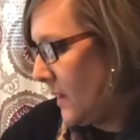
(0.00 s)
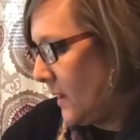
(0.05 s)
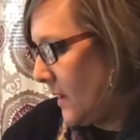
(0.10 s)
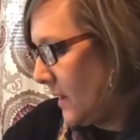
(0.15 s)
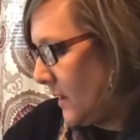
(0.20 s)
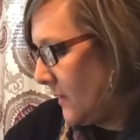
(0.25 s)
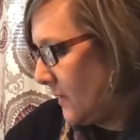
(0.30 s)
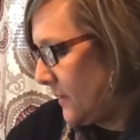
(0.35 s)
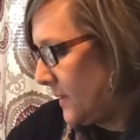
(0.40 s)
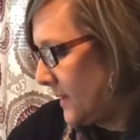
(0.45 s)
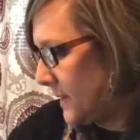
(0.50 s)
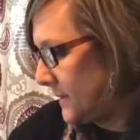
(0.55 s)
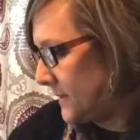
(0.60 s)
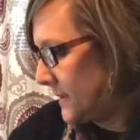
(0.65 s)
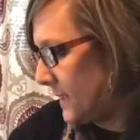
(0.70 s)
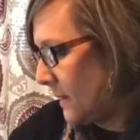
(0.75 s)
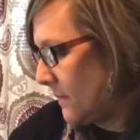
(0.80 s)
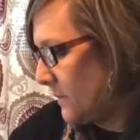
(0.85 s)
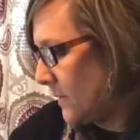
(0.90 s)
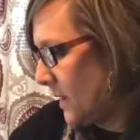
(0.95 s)
This,
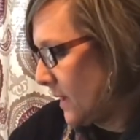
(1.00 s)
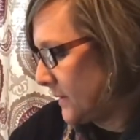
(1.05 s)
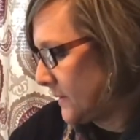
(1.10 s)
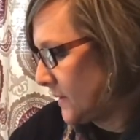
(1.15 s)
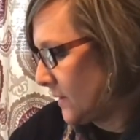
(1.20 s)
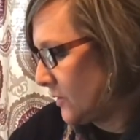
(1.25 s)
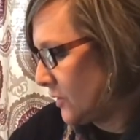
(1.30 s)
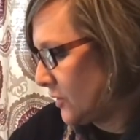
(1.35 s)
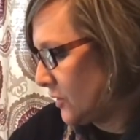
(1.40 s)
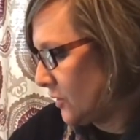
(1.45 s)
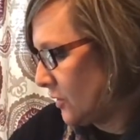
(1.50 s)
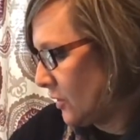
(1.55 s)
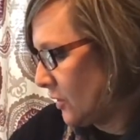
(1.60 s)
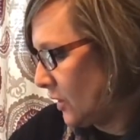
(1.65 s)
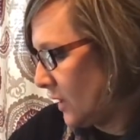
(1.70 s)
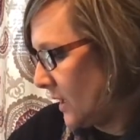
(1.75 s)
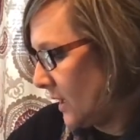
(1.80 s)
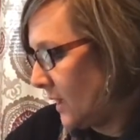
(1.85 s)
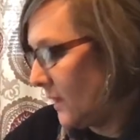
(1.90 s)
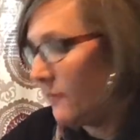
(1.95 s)
I'm not so
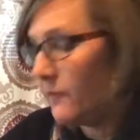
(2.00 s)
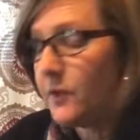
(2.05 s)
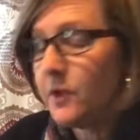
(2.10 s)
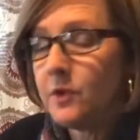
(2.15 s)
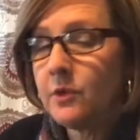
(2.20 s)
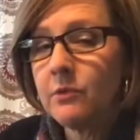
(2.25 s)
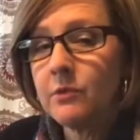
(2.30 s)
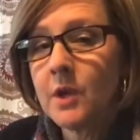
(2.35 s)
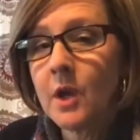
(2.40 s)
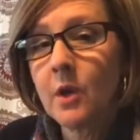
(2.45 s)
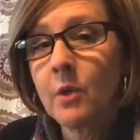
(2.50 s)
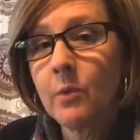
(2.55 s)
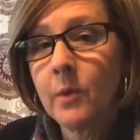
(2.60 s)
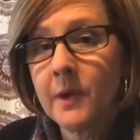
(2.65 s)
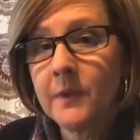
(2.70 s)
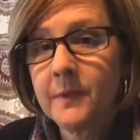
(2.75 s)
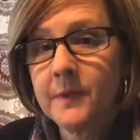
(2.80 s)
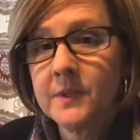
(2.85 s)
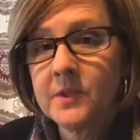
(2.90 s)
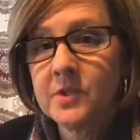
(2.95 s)
sure. If you know
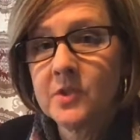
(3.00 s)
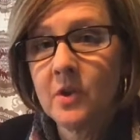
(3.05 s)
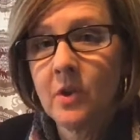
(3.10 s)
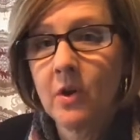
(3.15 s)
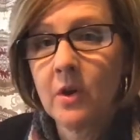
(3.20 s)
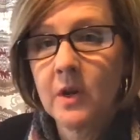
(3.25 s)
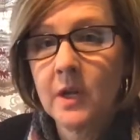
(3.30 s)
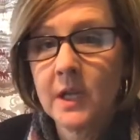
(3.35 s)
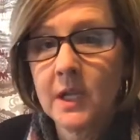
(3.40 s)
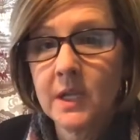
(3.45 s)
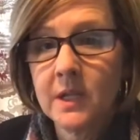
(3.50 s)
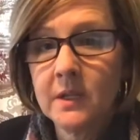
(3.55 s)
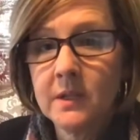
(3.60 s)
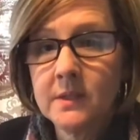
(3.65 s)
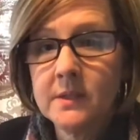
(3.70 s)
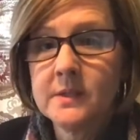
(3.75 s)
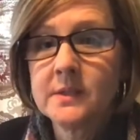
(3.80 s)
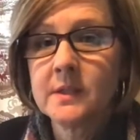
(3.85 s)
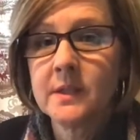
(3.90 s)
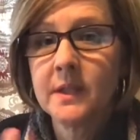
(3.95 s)
what this yarn
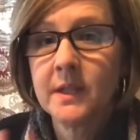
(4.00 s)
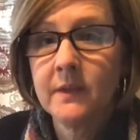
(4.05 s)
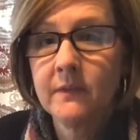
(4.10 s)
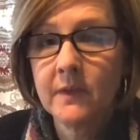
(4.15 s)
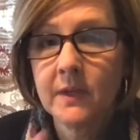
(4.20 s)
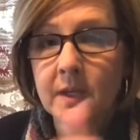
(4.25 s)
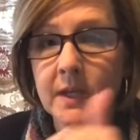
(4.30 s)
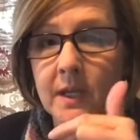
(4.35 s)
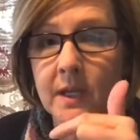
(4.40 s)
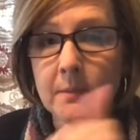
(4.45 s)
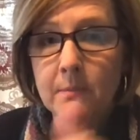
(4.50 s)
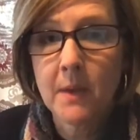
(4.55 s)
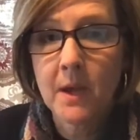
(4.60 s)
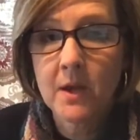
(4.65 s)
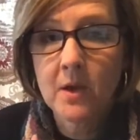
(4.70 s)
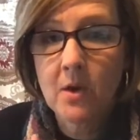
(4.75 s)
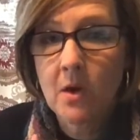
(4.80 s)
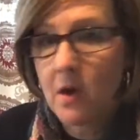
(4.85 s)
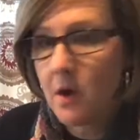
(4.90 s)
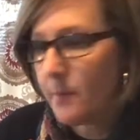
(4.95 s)
is, leave it in my
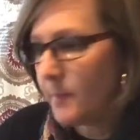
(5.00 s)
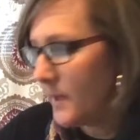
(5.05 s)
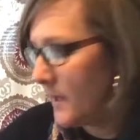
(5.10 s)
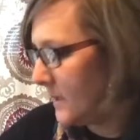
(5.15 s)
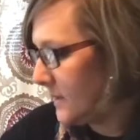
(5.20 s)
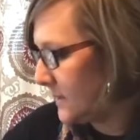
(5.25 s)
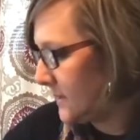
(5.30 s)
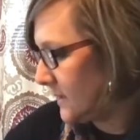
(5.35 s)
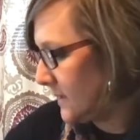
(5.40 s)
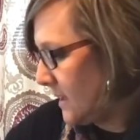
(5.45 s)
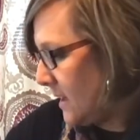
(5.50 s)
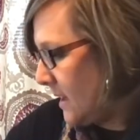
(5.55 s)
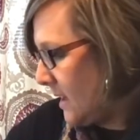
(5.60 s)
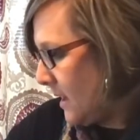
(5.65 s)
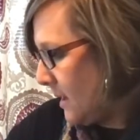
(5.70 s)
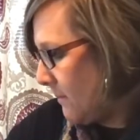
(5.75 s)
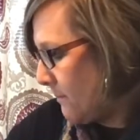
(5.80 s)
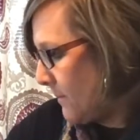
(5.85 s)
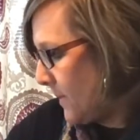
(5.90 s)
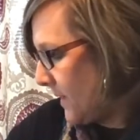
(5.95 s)
comments.
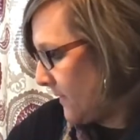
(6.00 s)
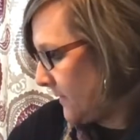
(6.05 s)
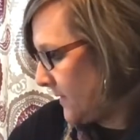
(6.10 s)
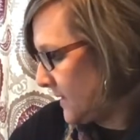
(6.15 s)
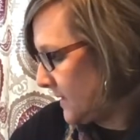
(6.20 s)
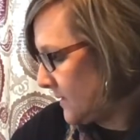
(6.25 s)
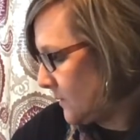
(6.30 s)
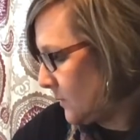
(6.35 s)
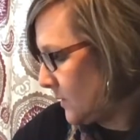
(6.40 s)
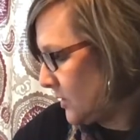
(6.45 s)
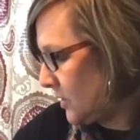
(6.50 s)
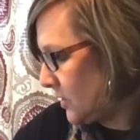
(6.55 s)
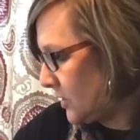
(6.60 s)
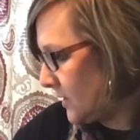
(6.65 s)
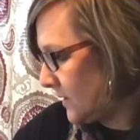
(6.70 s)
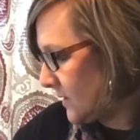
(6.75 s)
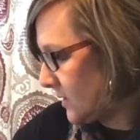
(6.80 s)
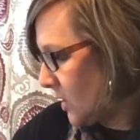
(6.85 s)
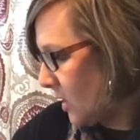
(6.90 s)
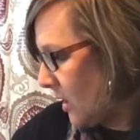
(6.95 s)
But this one's
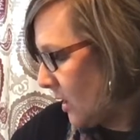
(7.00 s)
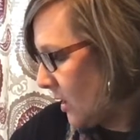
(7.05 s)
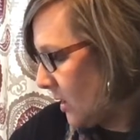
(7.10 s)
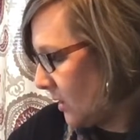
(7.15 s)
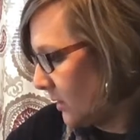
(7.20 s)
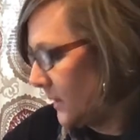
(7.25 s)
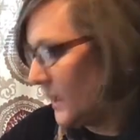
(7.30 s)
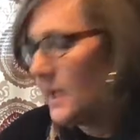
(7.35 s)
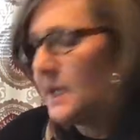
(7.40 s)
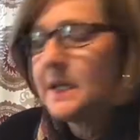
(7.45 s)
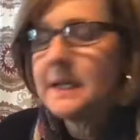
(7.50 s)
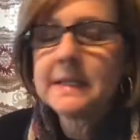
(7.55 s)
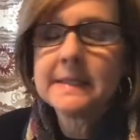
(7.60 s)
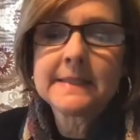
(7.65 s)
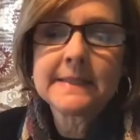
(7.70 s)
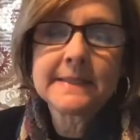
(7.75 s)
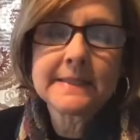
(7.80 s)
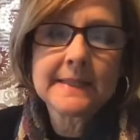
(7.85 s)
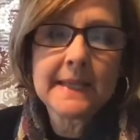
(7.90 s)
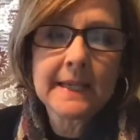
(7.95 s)
just called
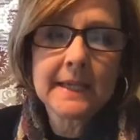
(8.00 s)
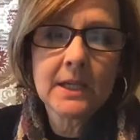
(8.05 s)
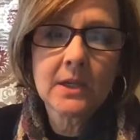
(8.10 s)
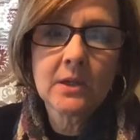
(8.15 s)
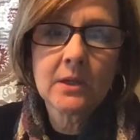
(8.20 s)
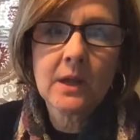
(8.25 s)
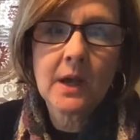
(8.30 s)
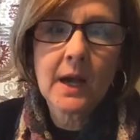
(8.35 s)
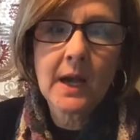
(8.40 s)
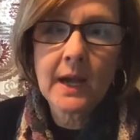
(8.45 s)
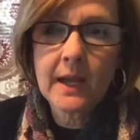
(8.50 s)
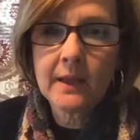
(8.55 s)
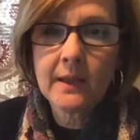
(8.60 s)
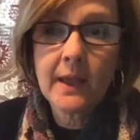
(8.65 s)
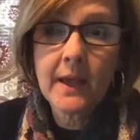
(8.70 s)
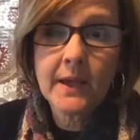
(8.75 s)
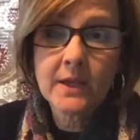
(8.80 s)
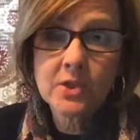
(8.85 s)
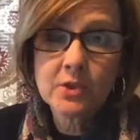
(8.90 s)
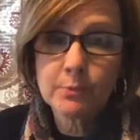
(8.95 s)
Sale
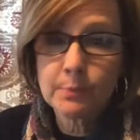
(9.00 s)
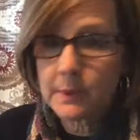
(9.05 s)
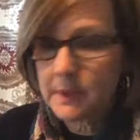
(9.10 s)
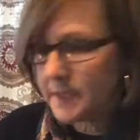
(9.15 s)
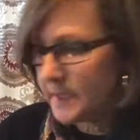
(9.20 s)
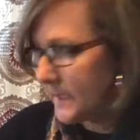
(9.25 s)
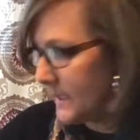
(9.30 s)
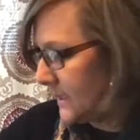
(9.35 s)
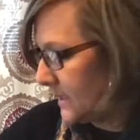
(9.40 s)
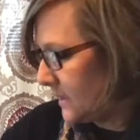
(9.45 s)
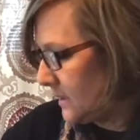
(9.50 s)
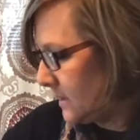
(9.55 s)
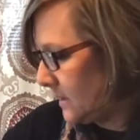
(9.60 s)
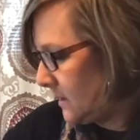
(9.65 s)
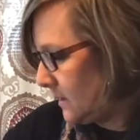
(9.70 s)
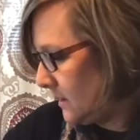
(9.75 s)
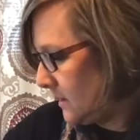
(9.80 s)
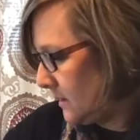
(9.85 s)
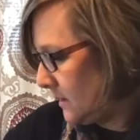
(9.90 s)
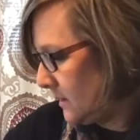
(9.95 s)
Eyelash Blend,
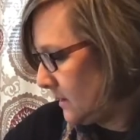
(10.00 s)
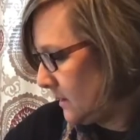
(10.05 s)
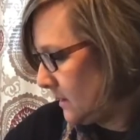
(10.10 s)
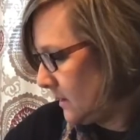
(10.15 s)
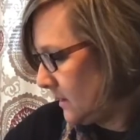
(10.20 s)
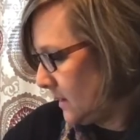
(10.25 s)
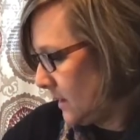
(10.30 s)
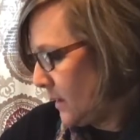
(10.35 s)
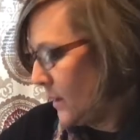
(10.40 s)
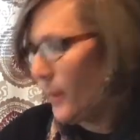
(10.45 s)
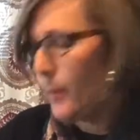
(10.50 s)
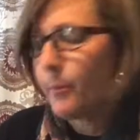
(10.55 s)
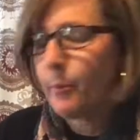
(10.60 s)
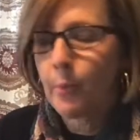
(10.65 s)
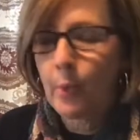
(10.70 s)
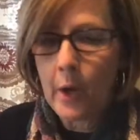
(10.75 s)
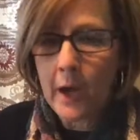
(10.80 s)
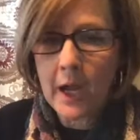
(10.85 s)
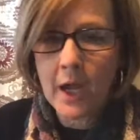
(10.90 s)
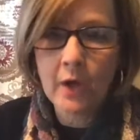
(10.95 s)

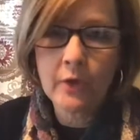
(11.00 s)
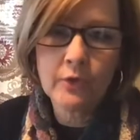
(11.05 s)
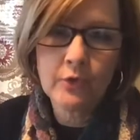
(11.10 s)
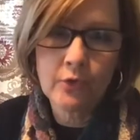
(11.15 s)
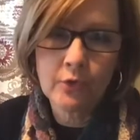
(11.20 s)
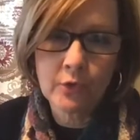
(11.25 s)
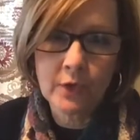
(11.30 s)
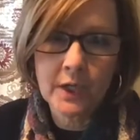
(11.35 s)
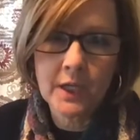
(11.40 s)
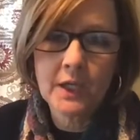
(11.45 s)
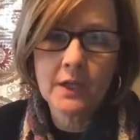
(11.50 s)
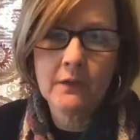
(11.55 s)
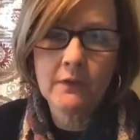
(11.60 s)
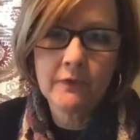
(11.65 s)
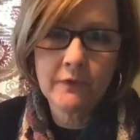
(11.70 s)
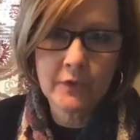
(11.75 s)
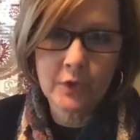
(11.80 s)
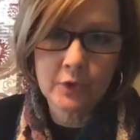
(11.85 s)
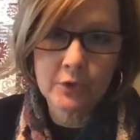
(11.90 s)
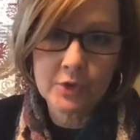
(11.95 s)
Brown, Green,
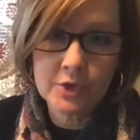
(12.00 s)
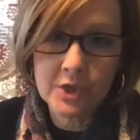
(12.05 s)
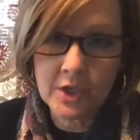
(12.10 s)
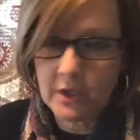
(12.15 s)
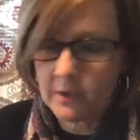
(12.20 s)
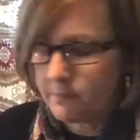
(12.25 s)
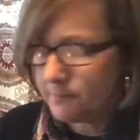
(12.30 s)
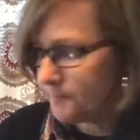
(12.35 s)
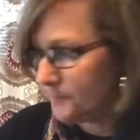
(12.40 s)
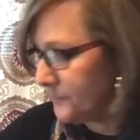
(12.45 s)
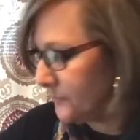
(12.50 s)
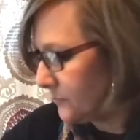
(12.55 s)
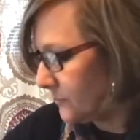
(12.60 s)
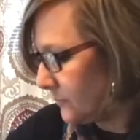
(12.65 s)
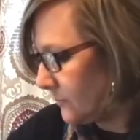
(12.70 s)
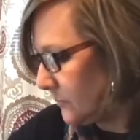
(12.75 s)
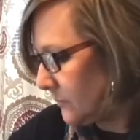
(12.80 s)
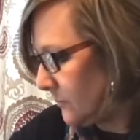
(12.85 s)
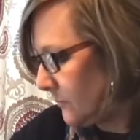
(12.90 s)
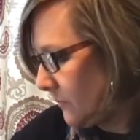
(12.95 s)
Fuchsia.
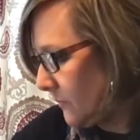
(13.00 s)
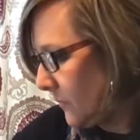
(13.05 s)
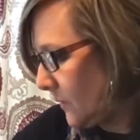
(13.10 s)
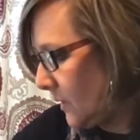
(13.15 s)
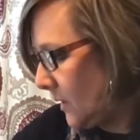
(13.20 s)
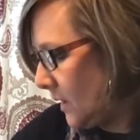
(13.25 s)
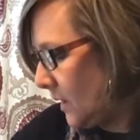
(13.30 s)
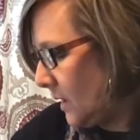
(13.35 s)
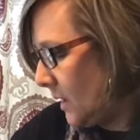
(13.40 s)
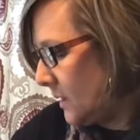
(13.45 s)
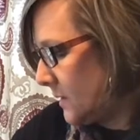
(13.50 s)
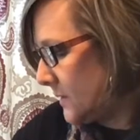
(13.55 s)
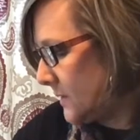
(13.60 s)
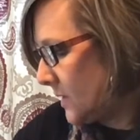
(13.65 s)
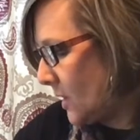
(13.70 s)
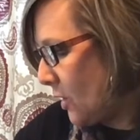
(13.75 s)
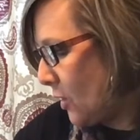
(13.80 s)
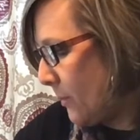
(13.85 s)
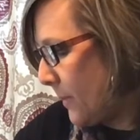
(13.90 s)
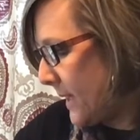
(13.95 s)

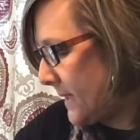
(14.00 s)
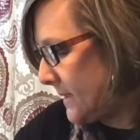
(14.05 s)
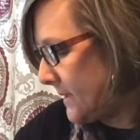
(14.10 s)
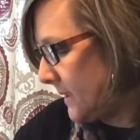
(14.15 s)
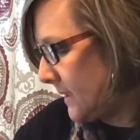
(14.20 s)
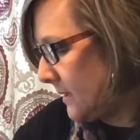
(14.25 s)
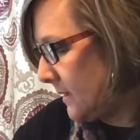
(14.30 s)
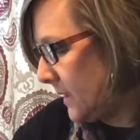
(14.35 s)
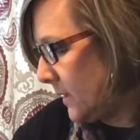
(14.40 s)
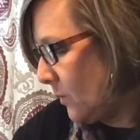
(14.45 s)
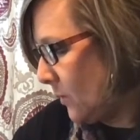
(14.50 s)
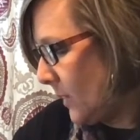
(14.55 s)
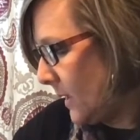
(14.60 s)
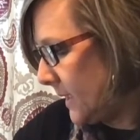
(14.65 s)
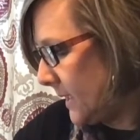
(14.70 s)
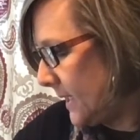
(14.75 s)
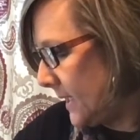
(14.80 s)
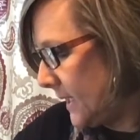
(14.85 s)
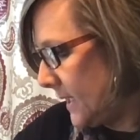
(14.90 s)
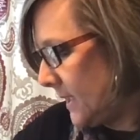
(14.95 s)
So basically what
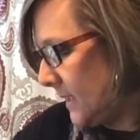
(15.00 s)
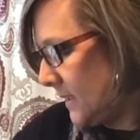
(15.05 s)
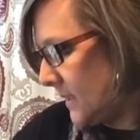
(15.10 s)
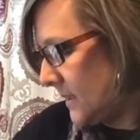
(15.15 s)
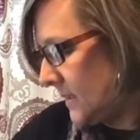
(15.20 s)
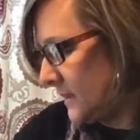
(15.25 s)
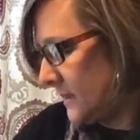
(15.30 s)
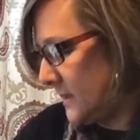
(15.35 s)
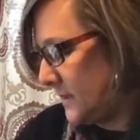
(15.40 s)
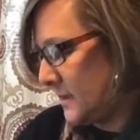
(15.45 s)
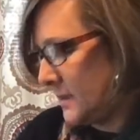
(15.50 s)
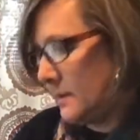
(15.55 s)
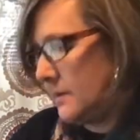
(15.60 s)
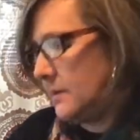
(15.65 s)
it is,